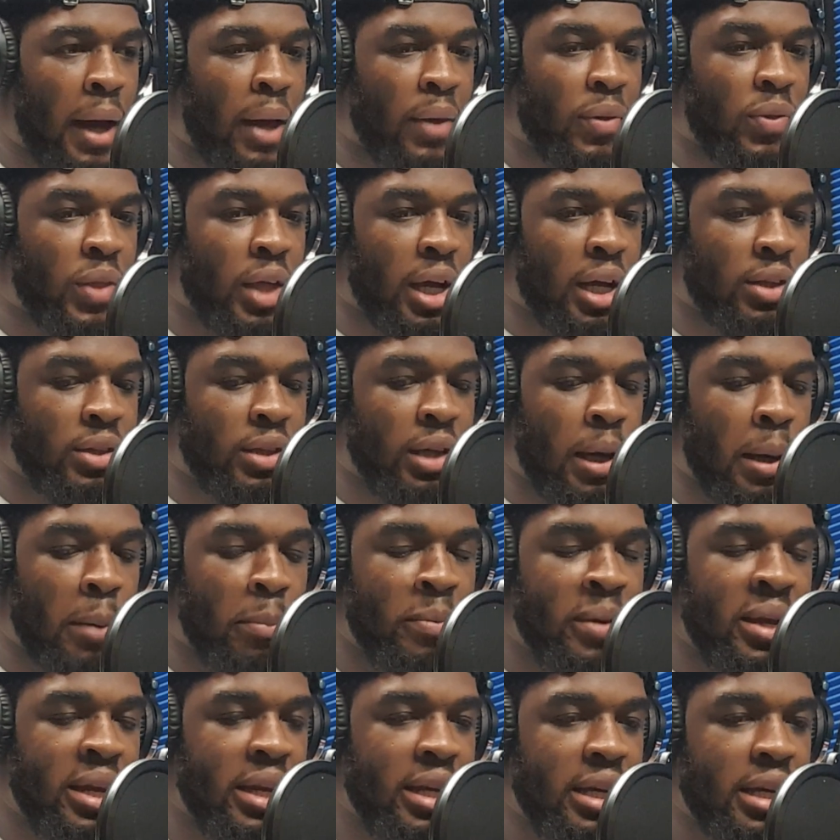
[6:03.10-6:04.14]
I think the
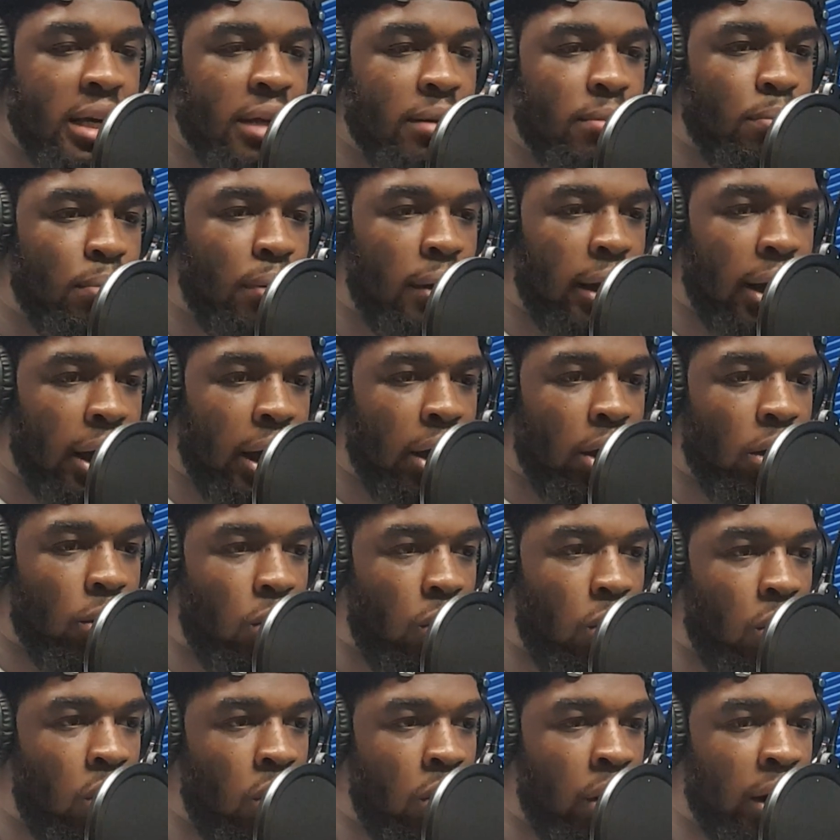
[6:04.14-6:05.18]
immediate play
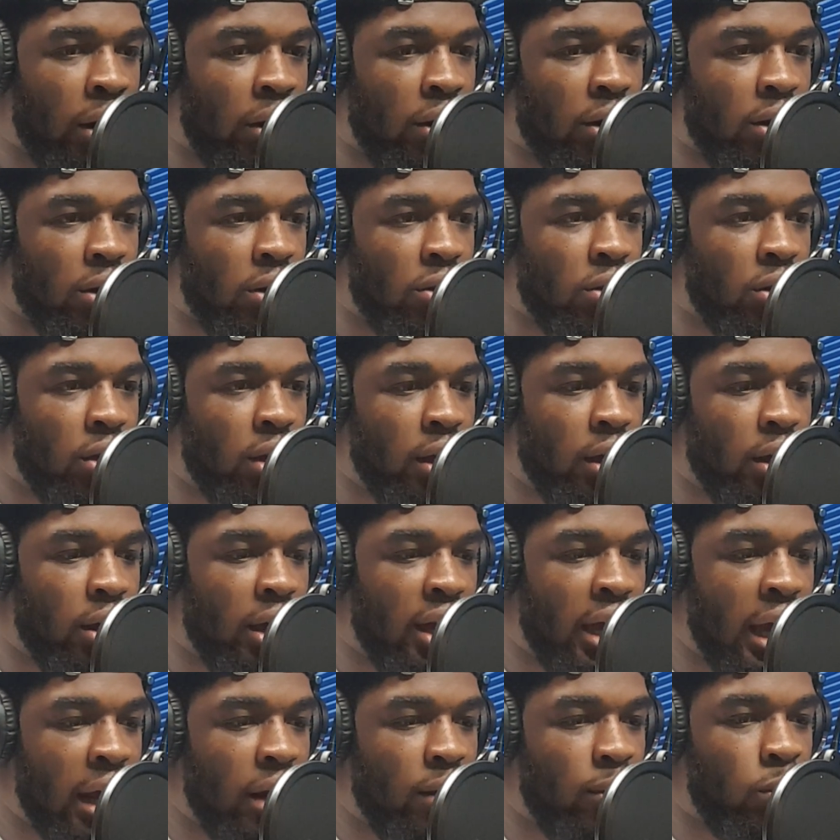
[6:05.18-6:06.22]
on
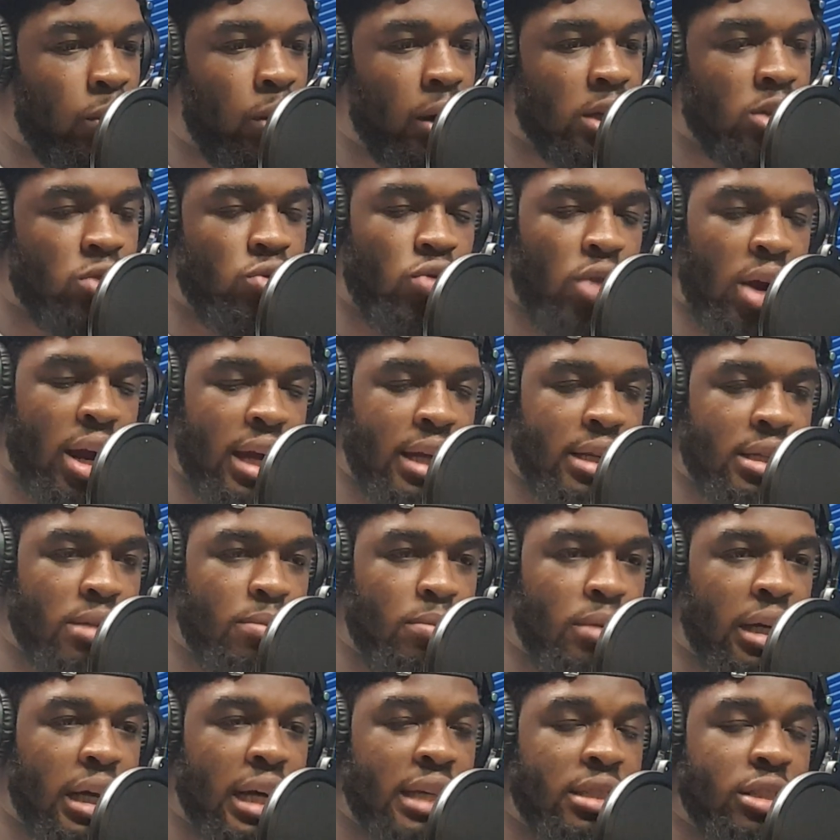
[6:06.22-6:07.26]
it was race,
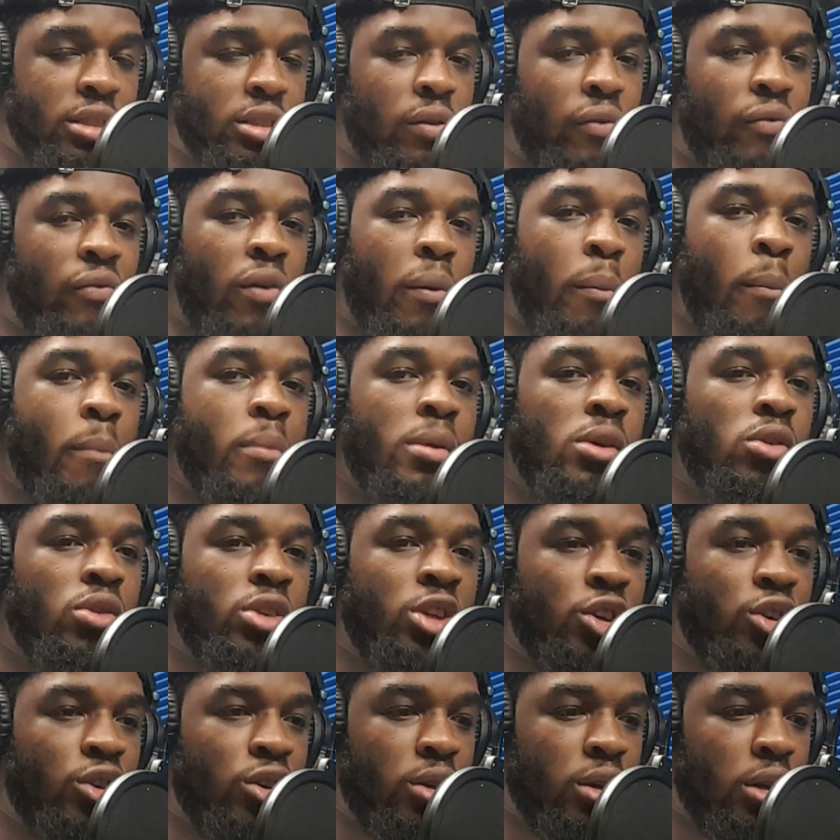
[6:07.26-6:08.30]
because it's a
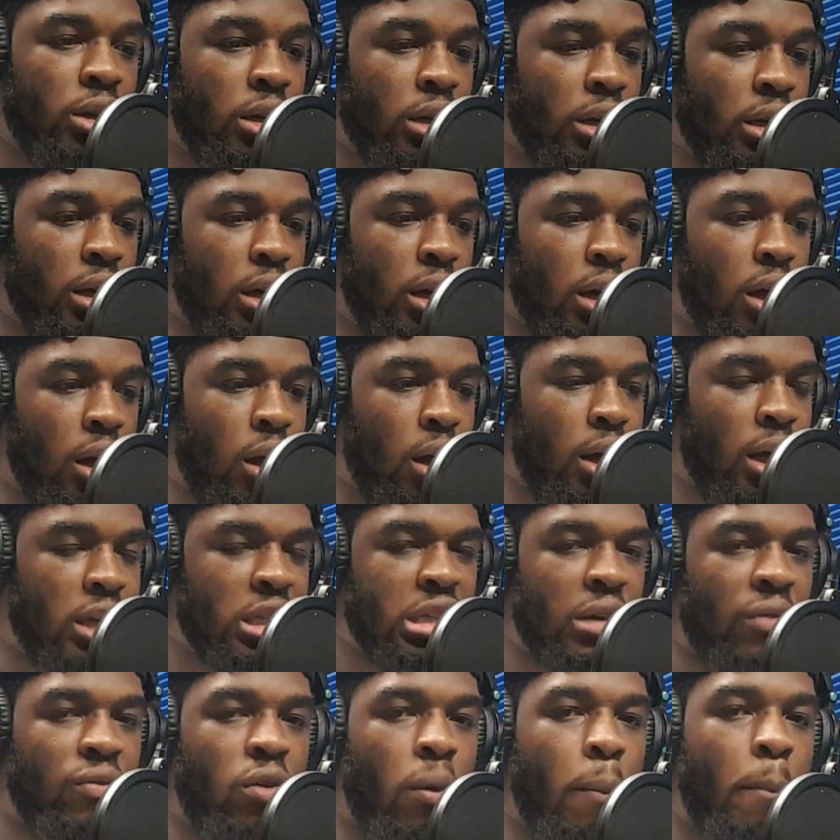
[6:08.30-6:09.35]
familiar
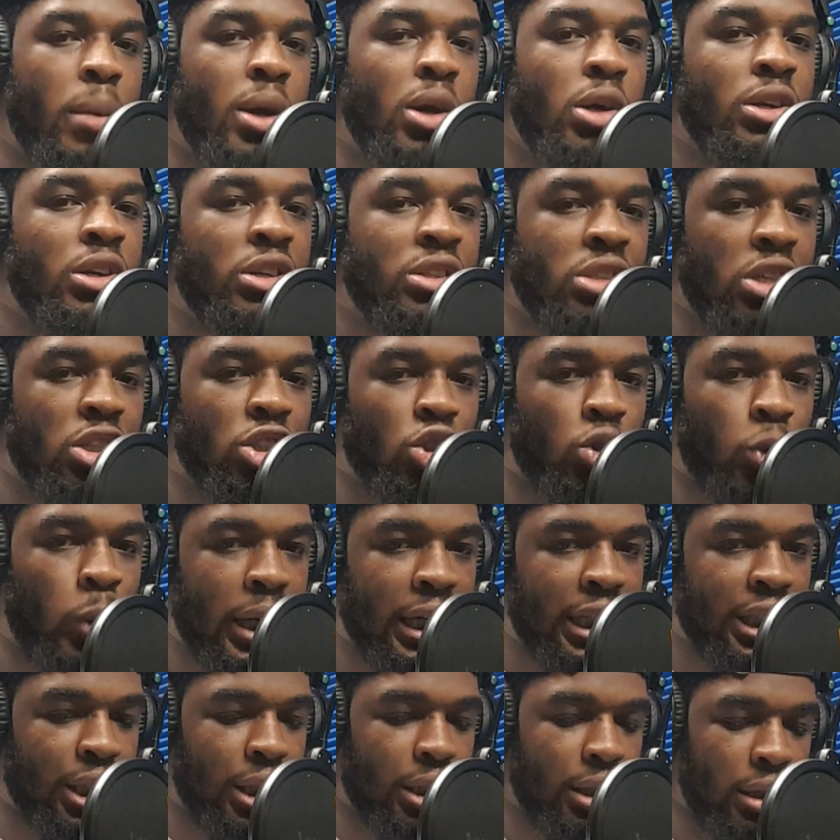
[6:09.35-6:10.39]

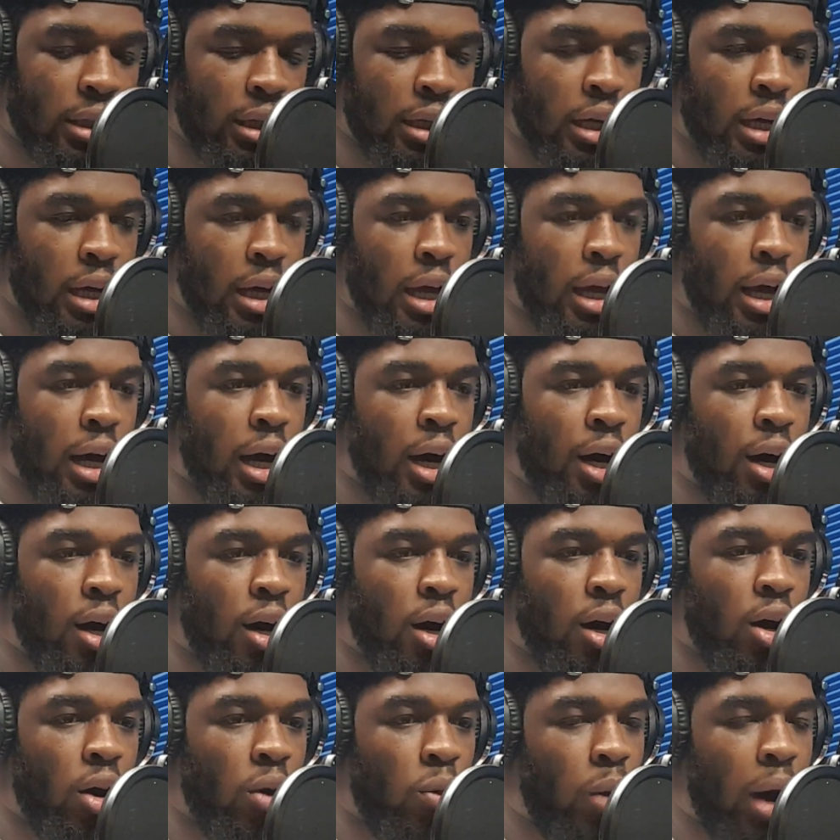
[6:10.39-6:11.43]
situation.
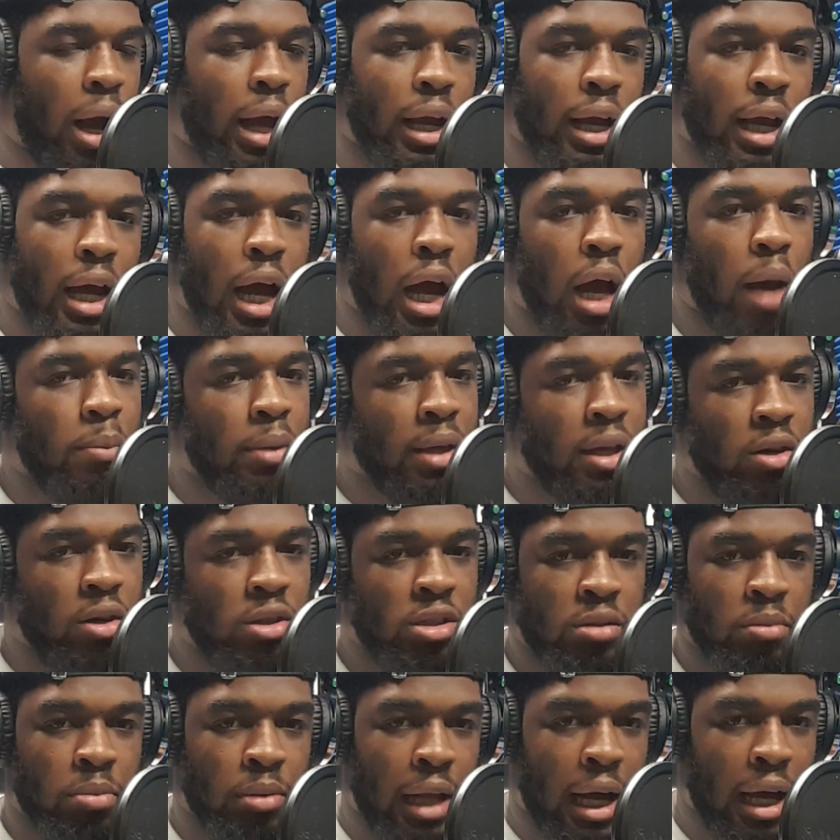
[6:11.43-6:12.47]
White cop
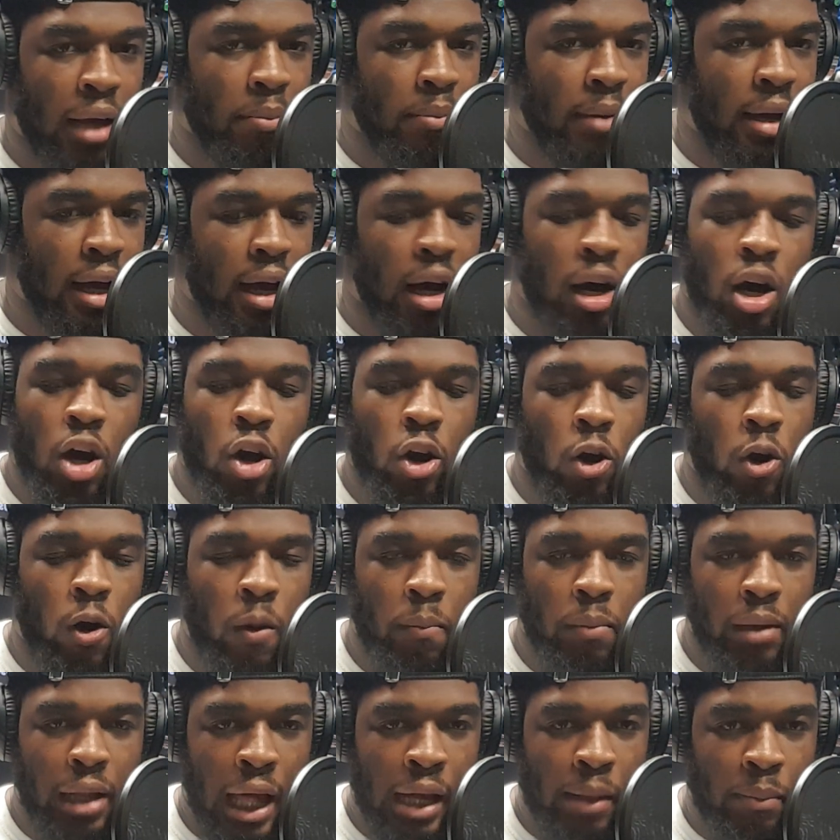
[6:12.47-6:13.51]
kills a black man, an
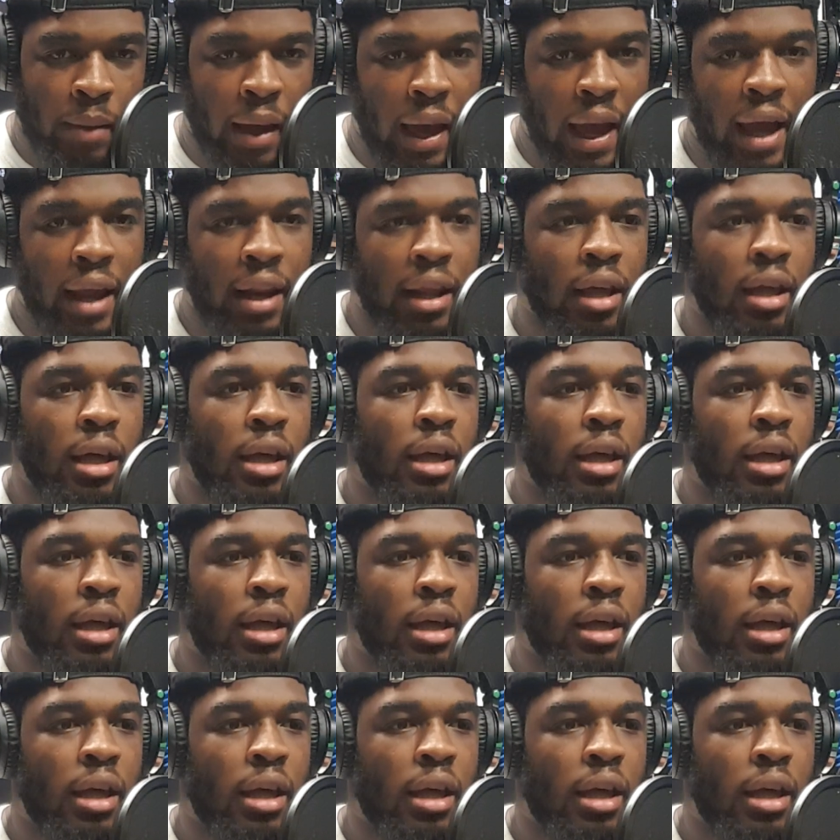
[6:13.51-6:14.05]
unarmed black man.